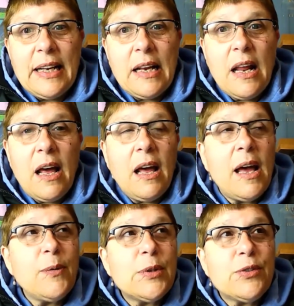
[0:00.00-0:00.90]
And
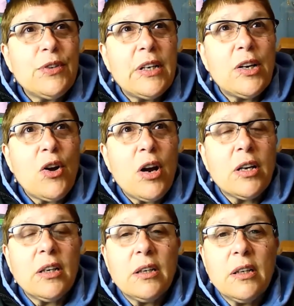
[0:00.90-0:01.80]
I was reading an
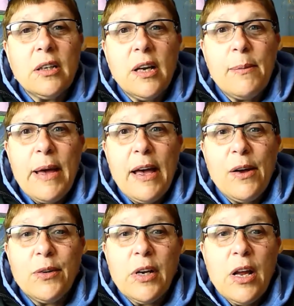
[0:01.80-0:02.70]
article about